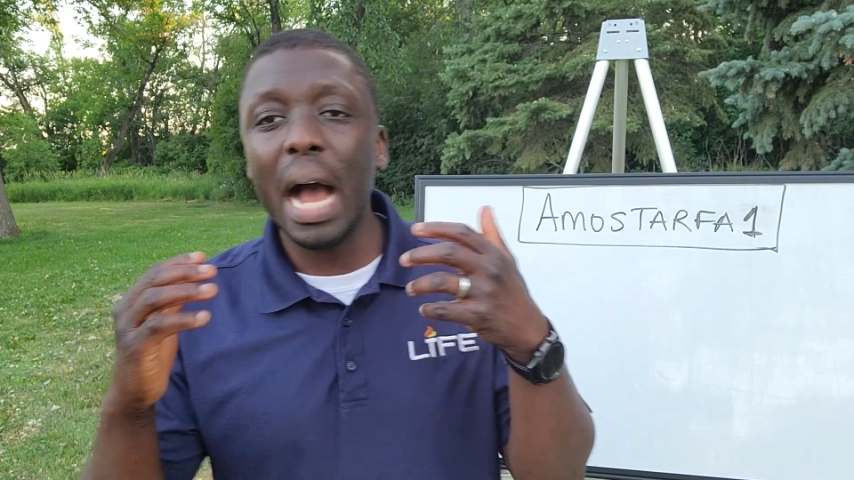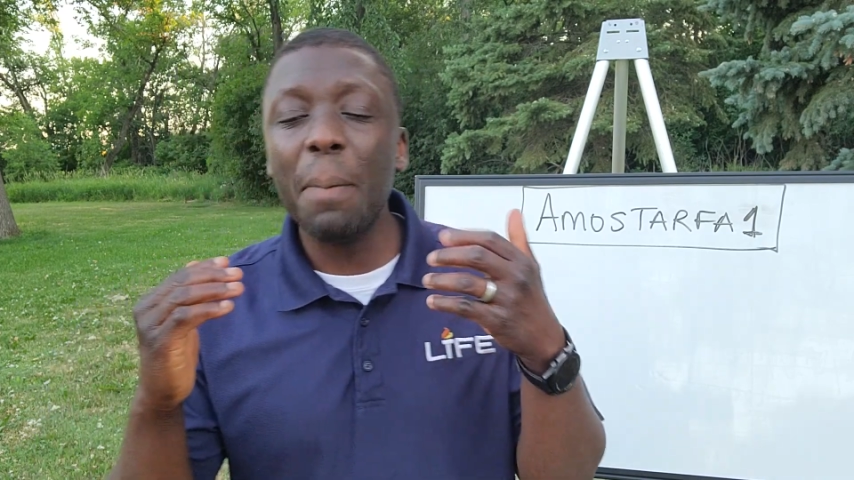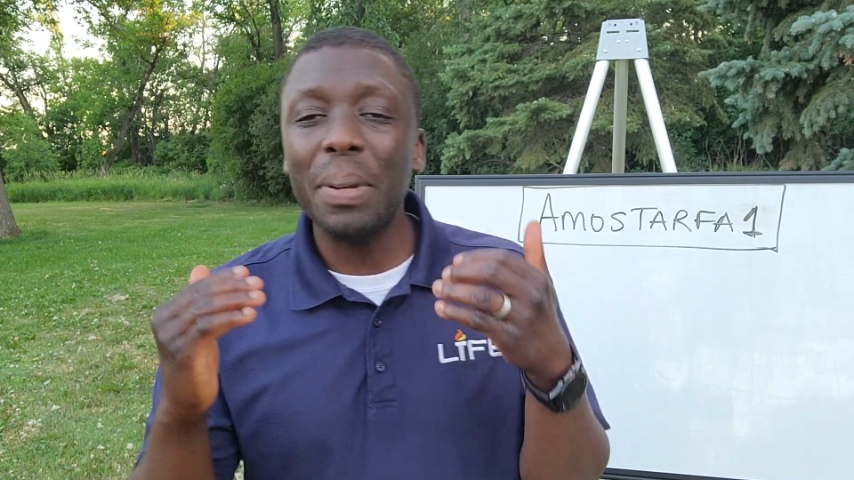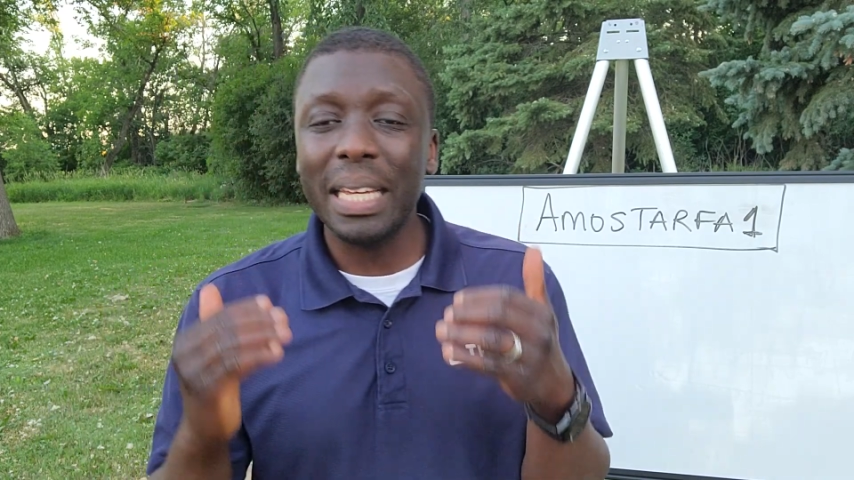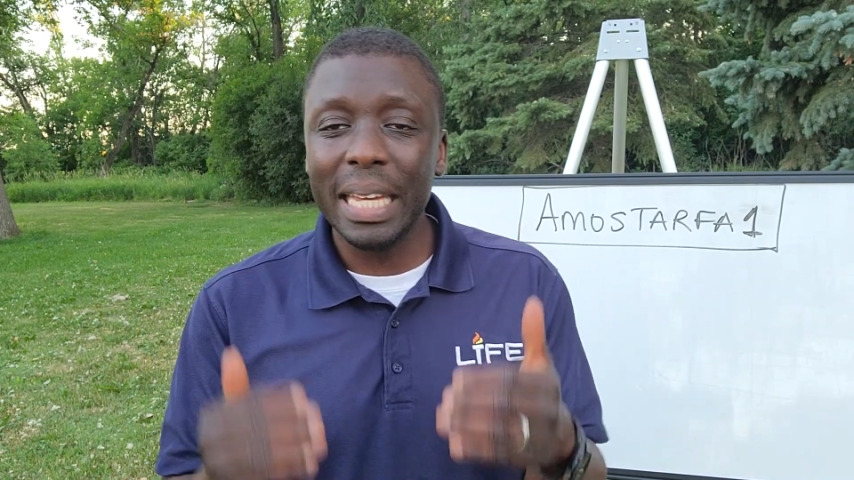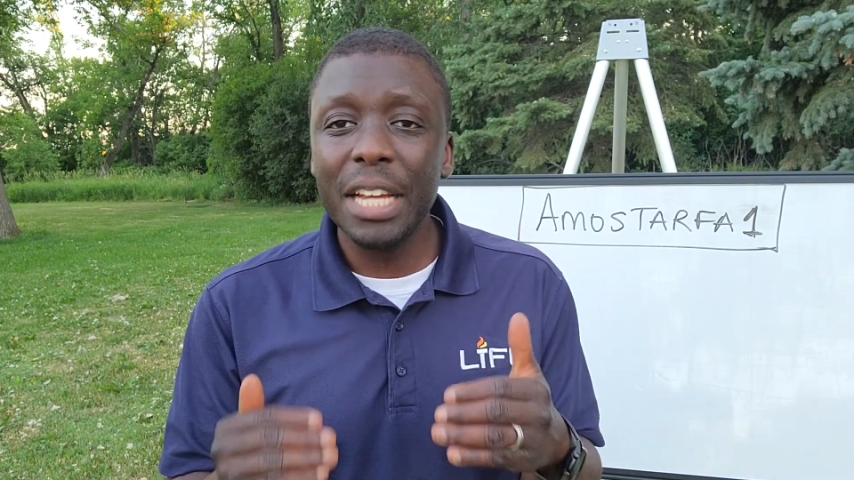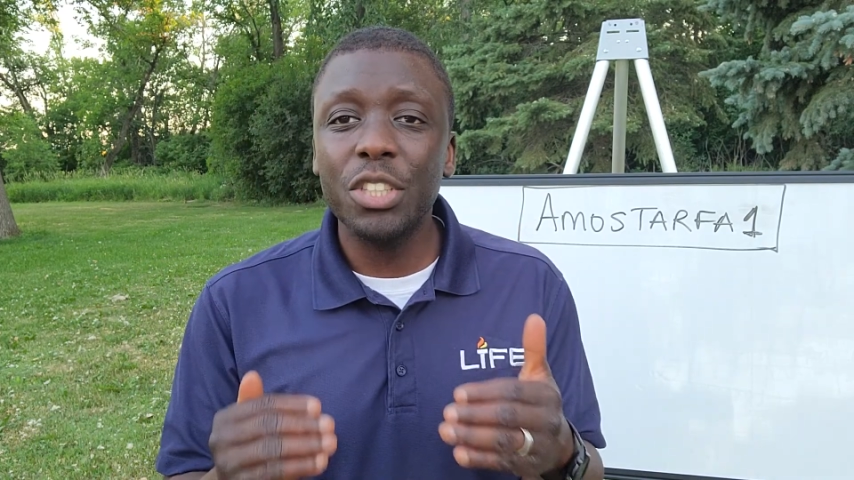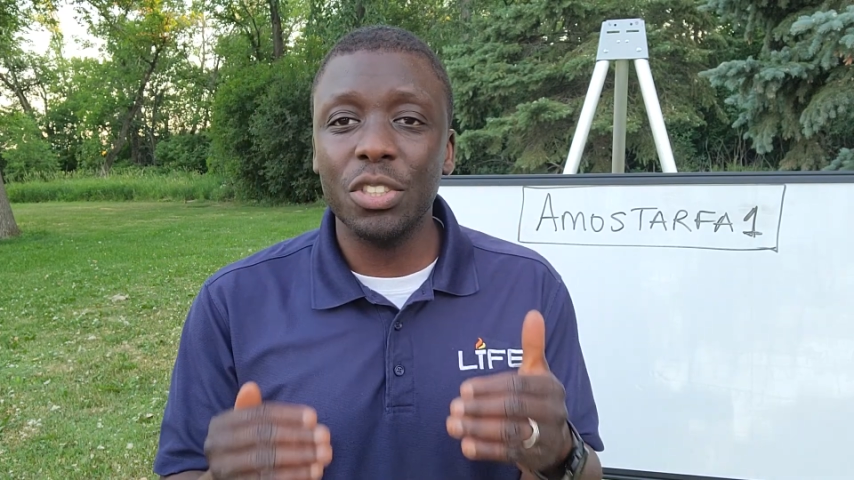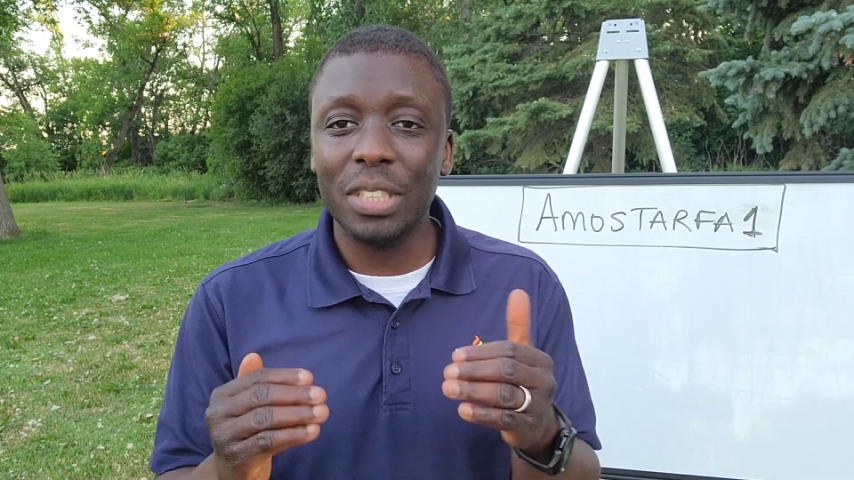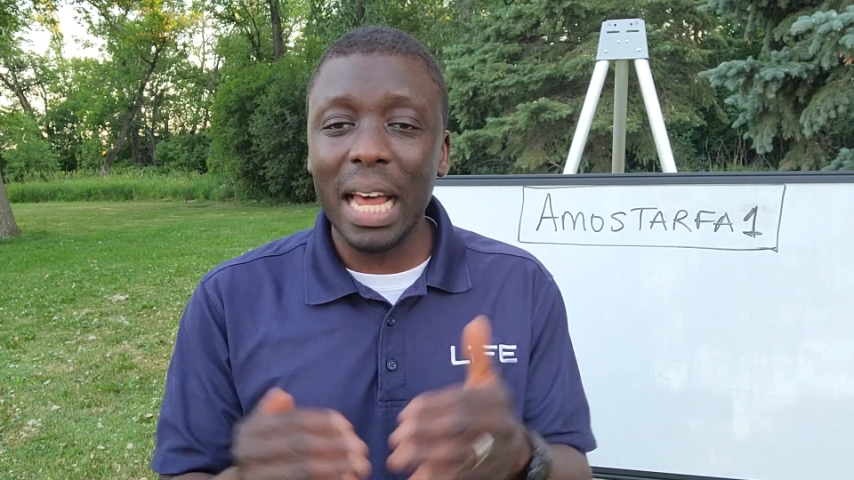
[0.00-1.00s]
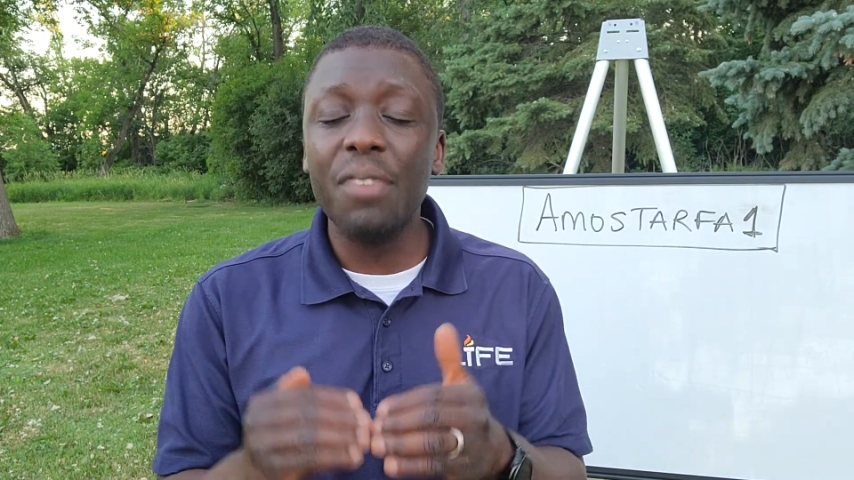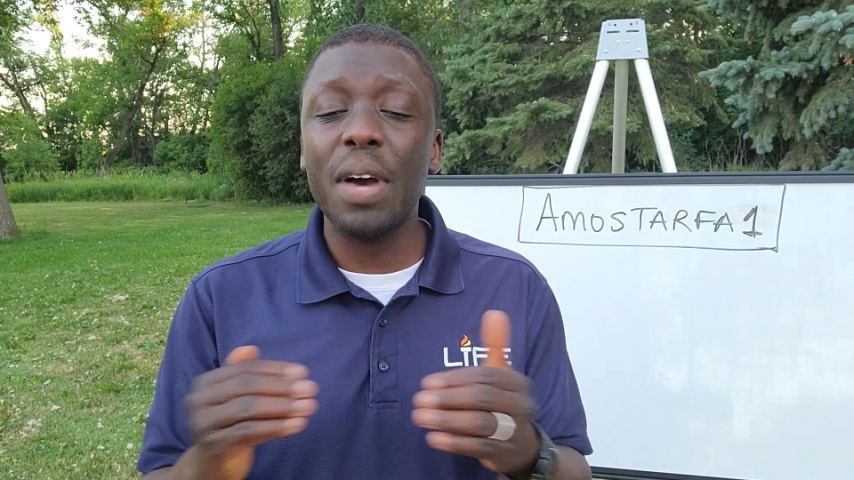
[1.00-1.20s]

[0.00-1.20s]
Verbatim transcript: applications, life